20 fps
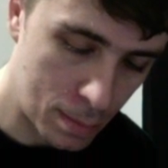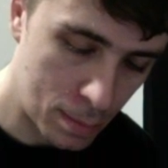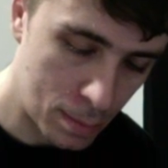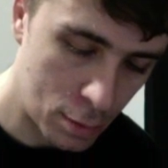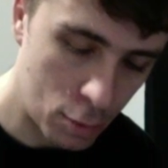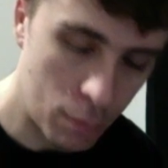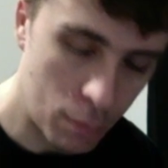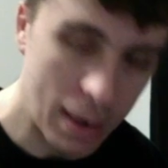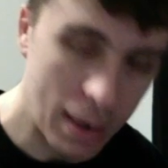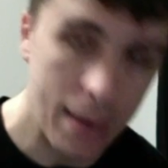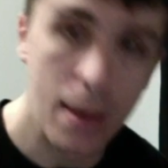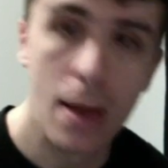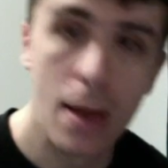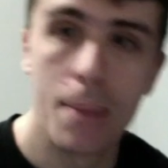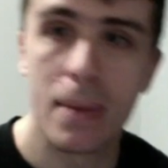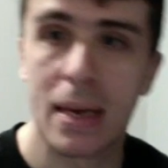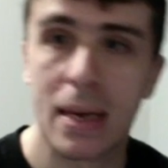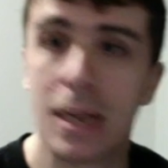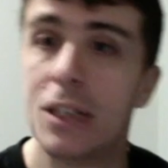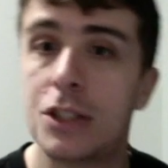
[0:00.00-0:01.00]
right?
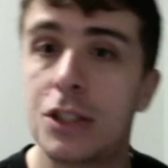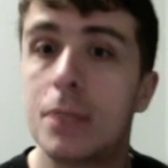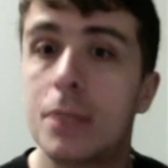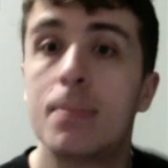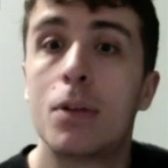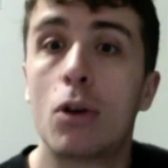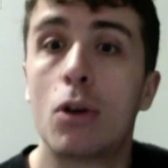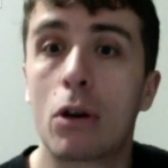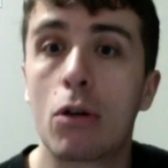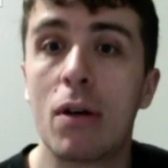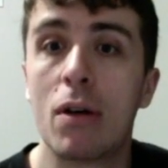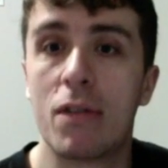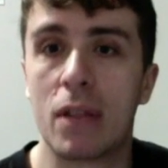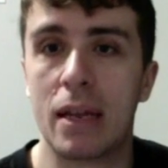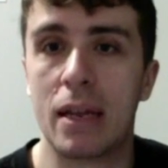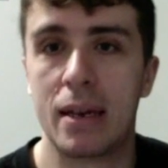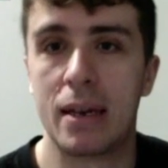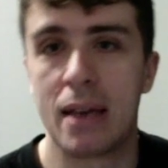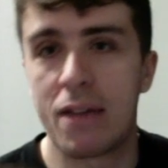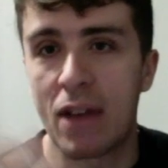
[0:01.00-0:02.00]
Because they're
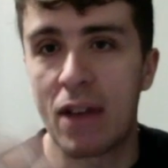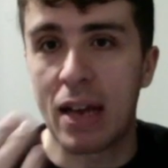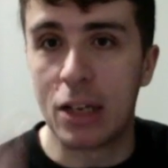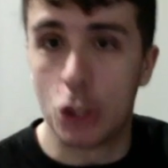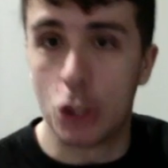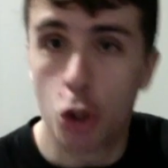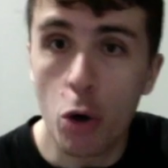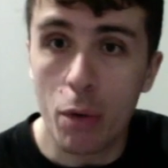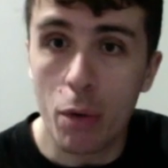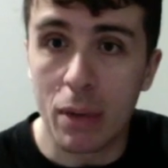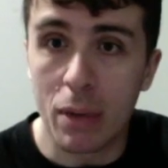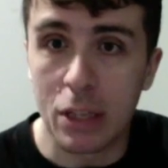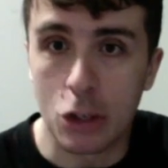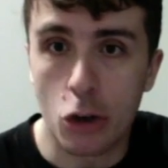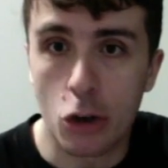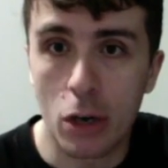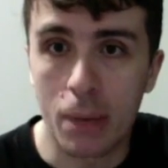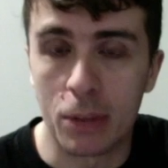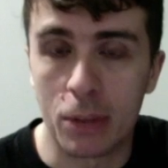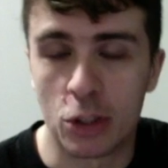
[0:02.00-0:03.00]
equivalent. If I can do it with the
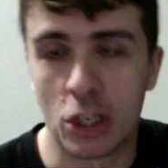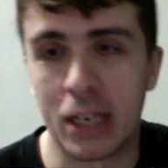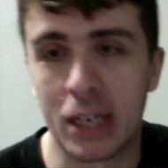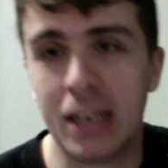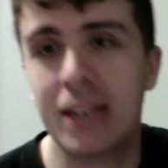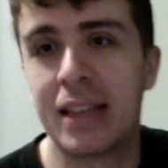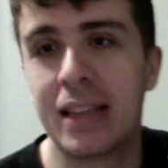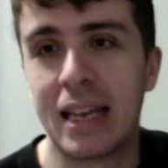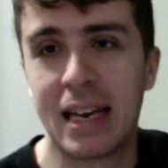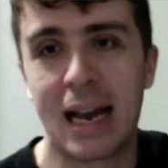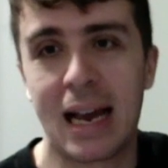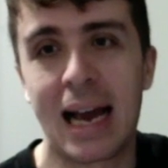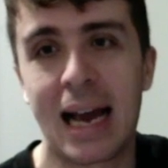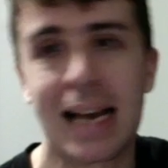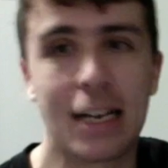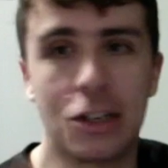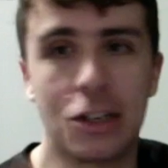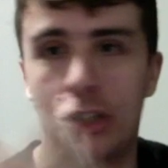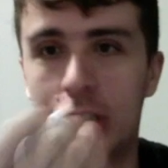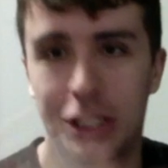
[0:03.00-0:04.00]
Turing machine, then I
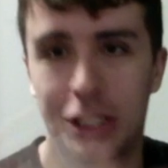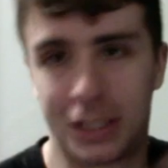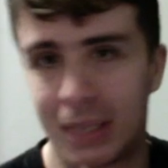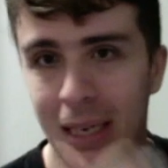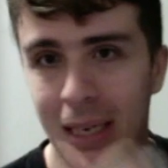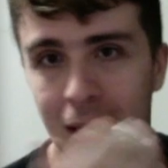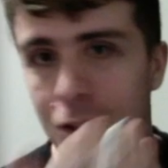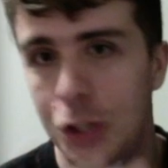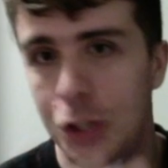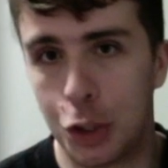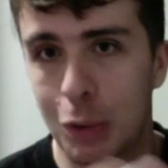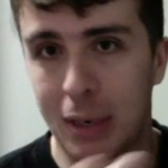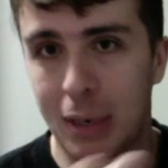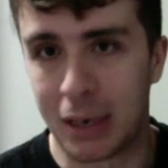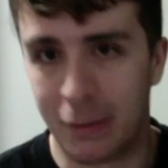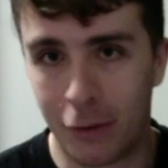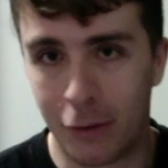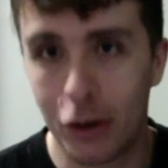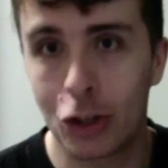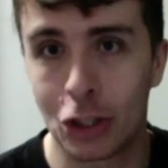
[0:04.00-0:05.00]
can just do a
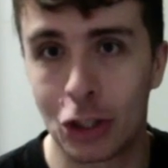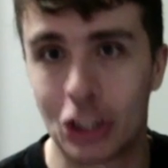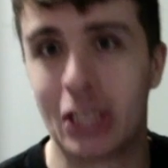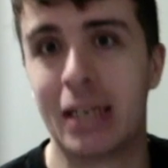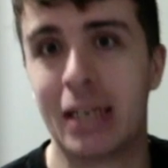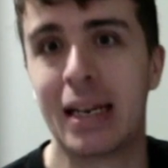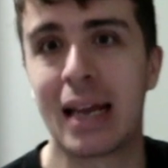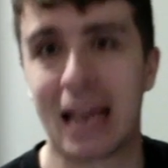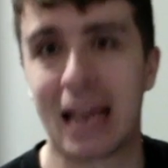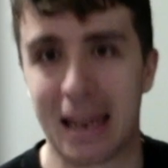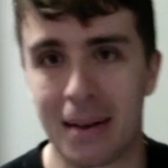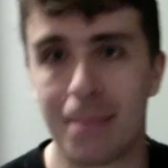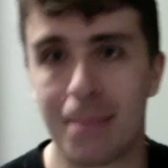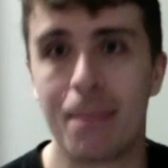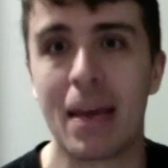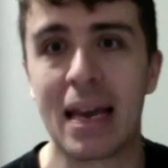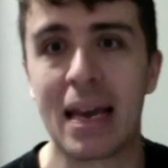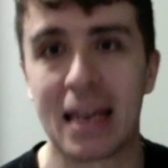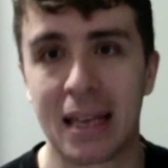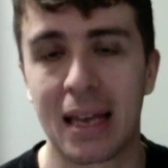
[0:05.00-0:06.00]
conversion and
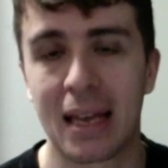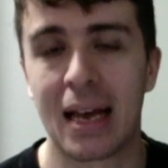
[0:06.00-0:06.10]
make,